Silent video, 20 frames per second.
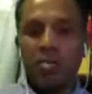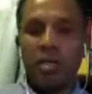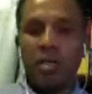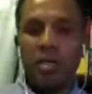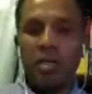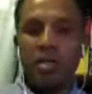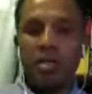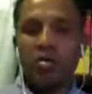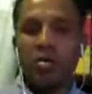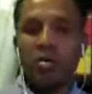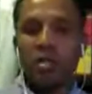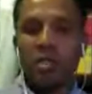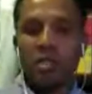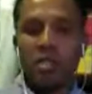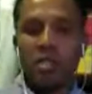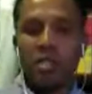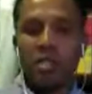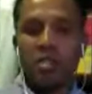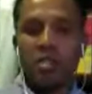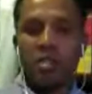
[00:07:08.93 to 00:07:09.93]
I'm an
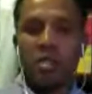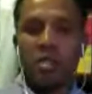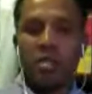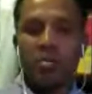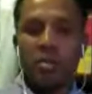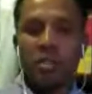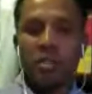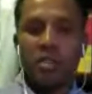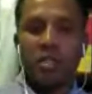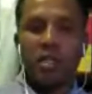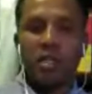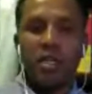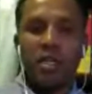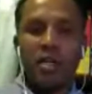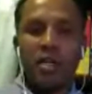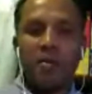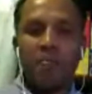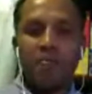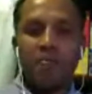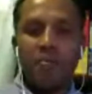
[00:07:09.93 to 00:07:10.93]
aeronautical engineer
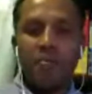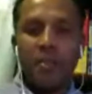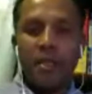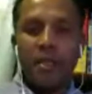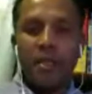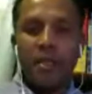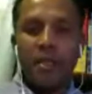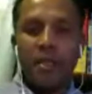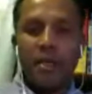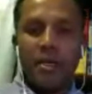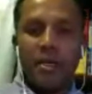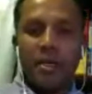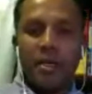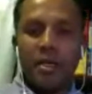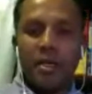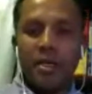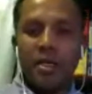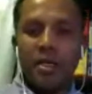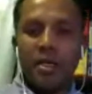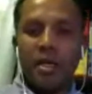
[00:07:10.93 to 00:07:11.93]
basically.
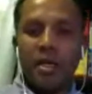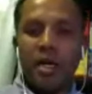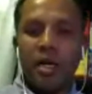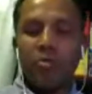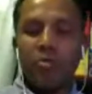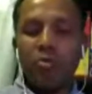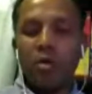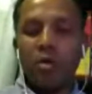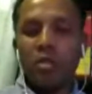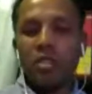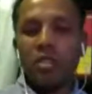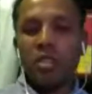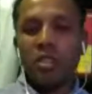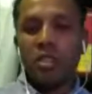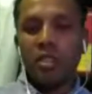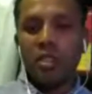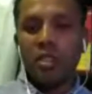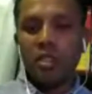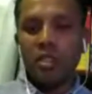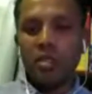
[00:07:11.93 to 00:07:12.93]
I
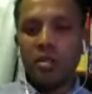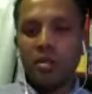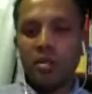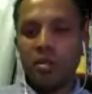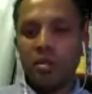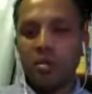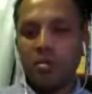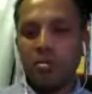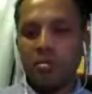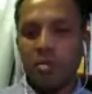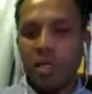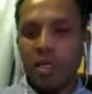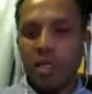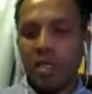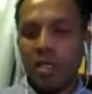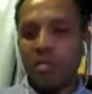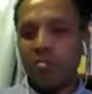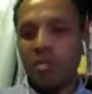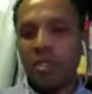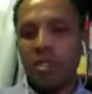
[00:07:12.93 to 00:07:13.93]
worked in
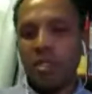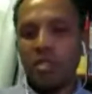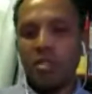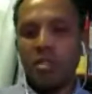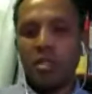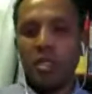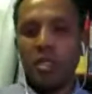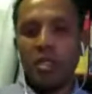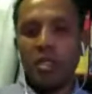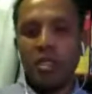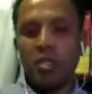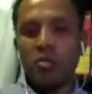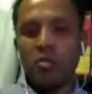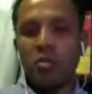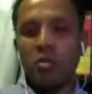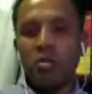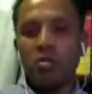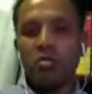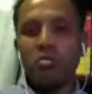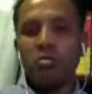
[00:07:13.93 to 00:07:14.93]
many companies,
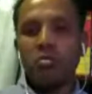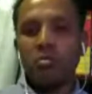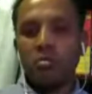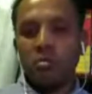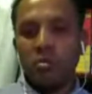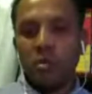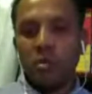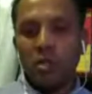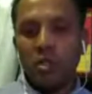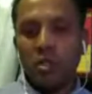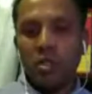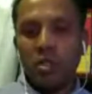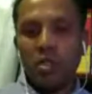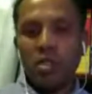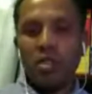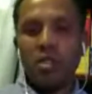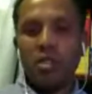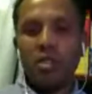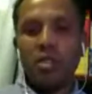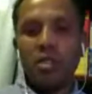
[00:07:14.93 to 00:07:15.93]
DRDO,
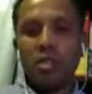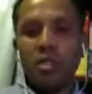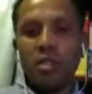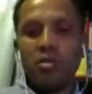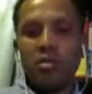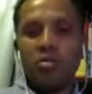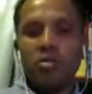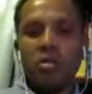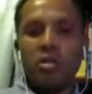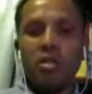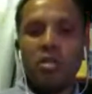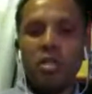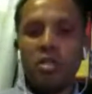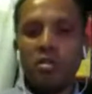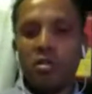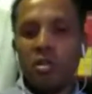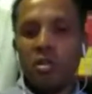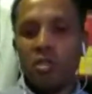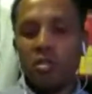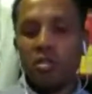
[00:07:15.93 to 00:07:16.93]

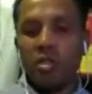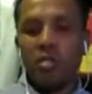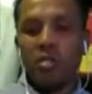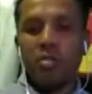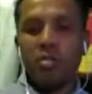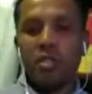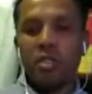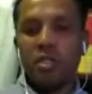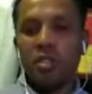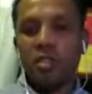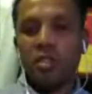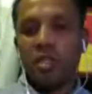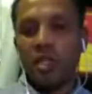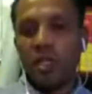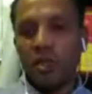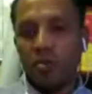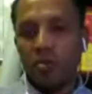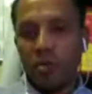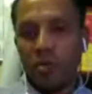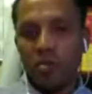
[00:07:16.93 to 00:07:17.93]
Hindustan Aeronautics Limited.
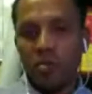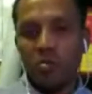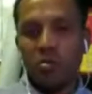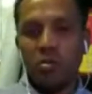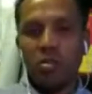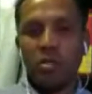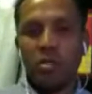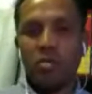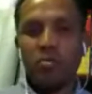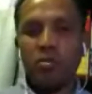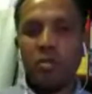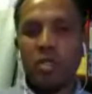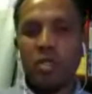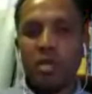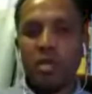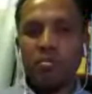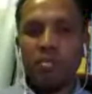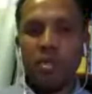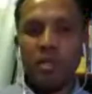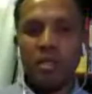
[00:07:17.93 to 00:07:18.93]
Then I went to a software
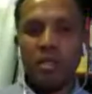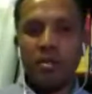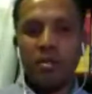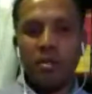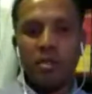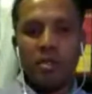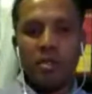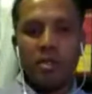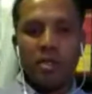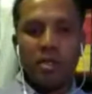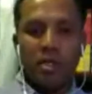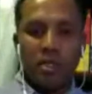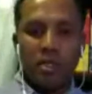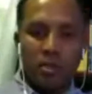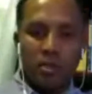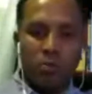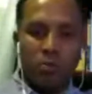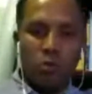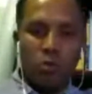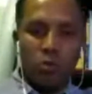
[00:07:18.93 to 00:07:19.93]
company. I
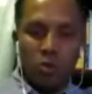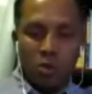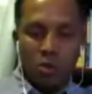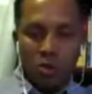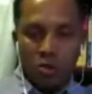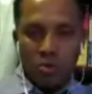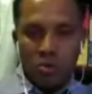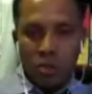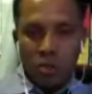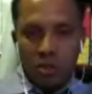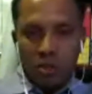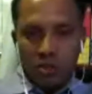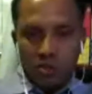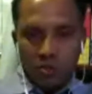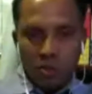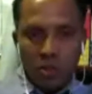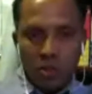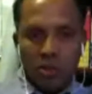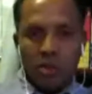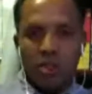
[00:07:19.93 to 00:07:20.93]
moved to US,
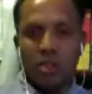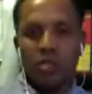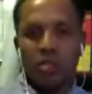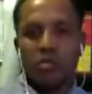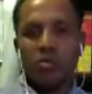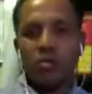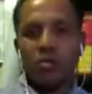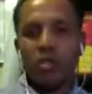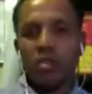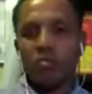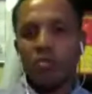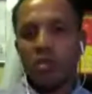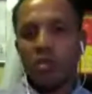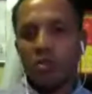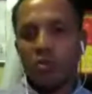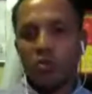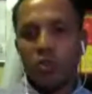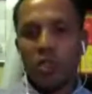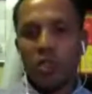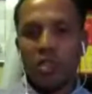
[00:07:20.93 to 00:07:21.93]
worked on US for 2
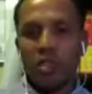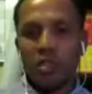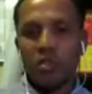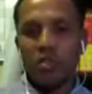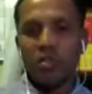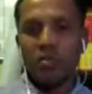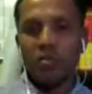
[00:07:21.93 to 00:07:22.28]
years.